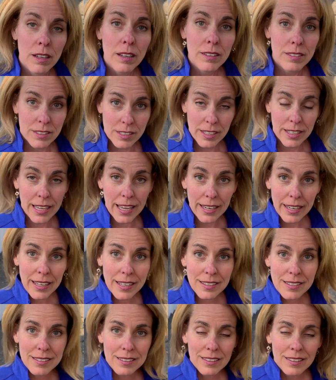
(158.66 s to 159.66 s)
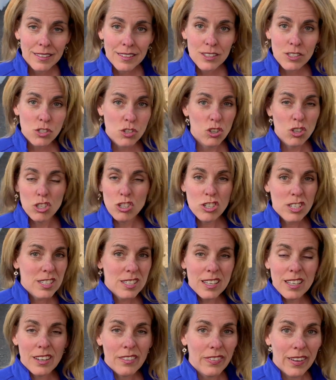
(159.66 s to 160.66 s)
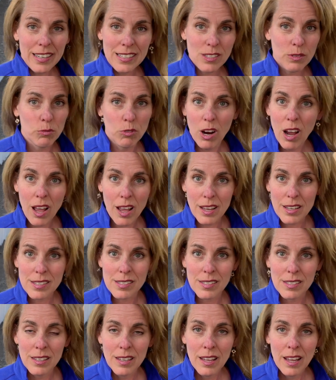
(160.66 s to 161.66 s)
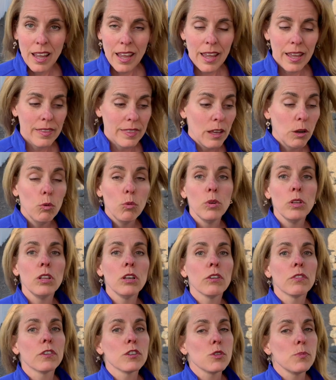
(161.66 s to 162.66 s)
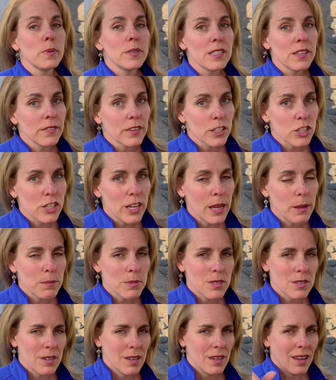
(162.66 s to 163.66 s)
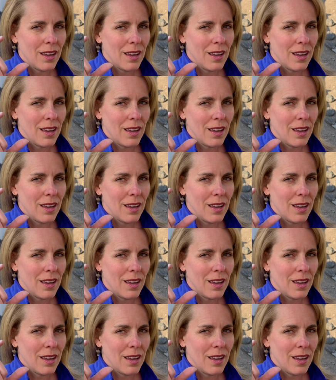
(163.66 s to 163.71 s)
Do you get it? So you just need to find some rocks, and then we look for specific shapes.